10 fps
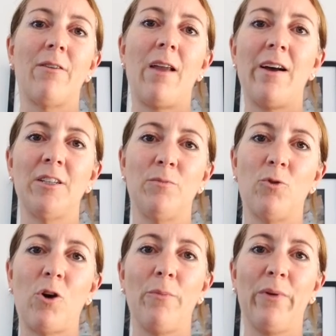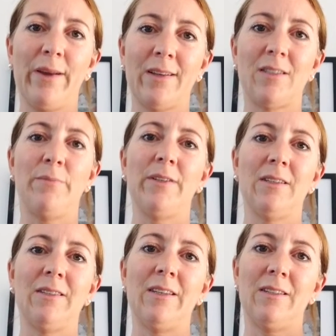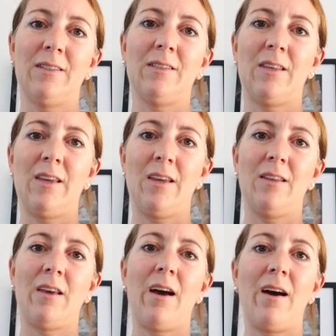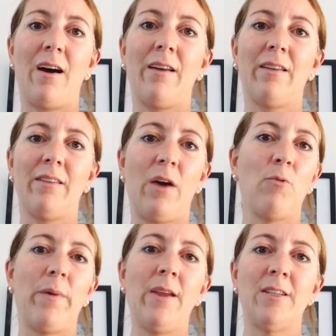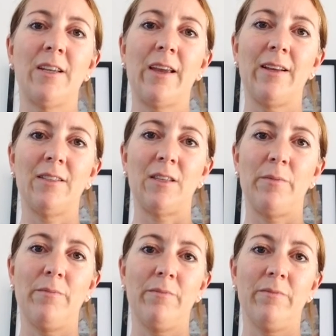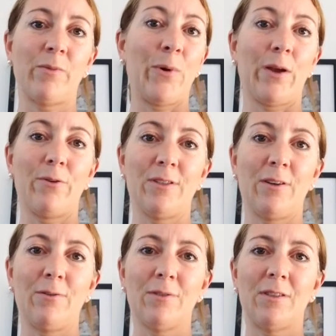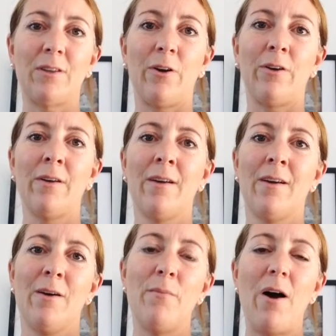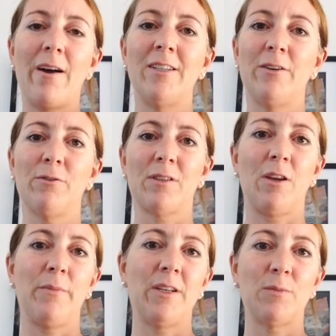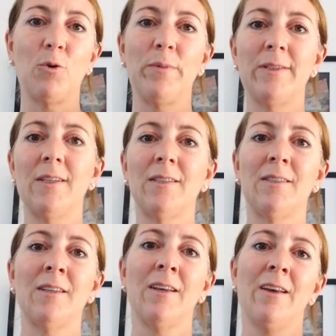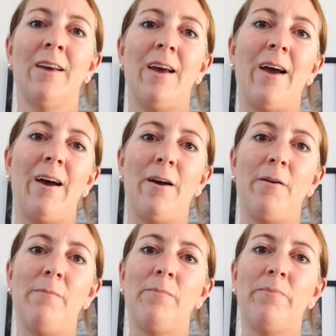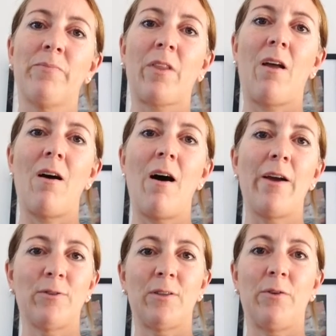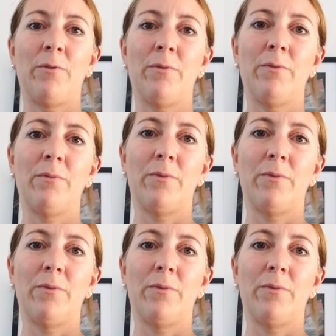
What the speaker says: and larger, more complex the business is, the harder that will be to get some quick results. So my idea was going to be a small business. I also